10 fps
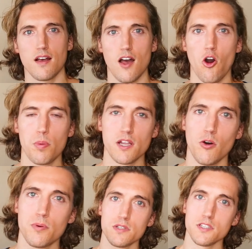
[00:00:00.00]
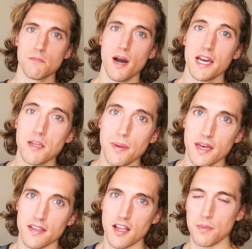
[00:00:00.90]
I hope I opened your mind a
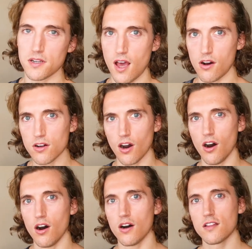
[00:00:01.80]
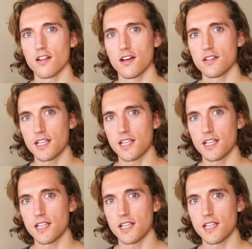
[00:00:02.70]
bit about alcohol.